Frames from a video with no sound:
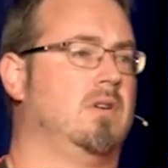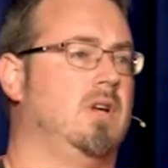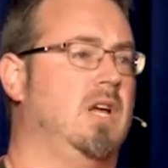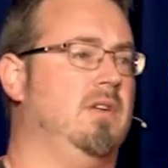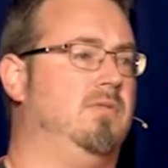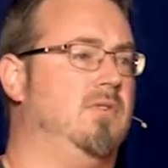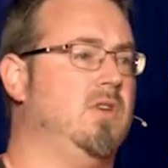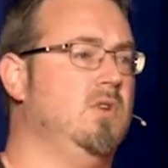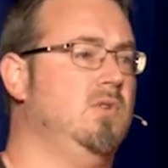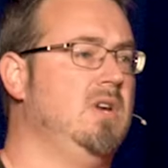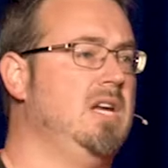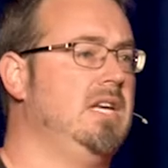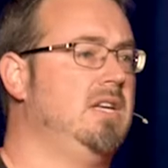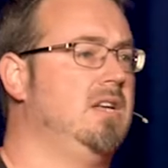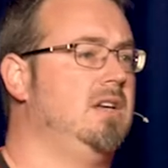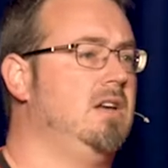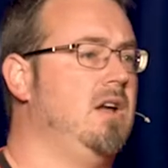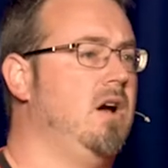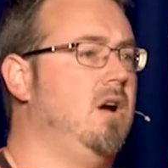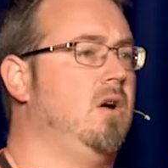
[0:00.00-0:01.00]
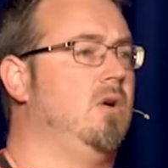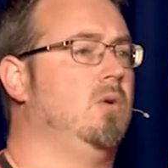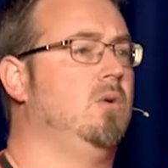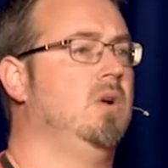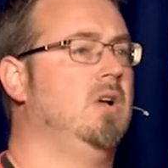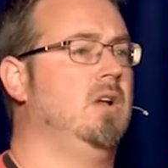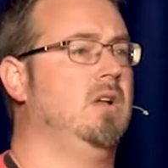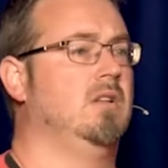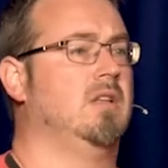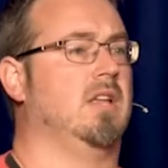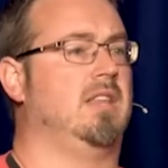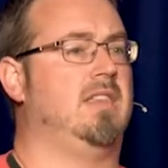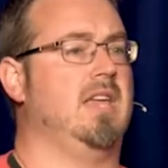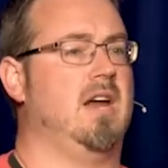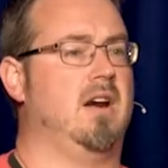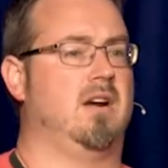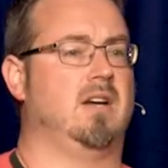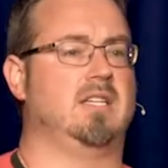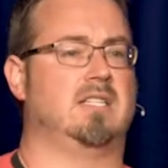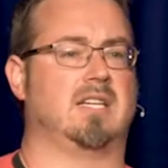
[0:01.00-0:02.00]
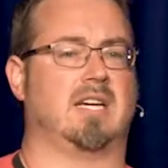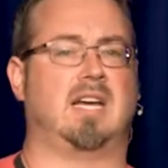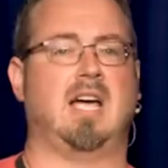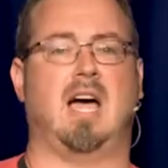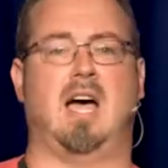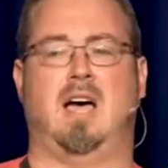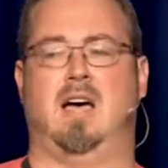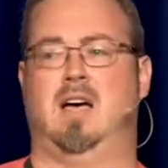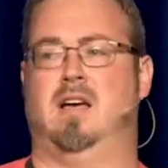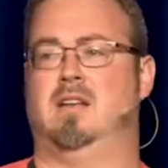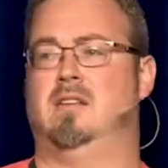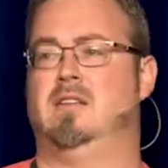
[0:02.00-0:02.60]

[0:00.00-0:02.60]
If you need to know that there is a God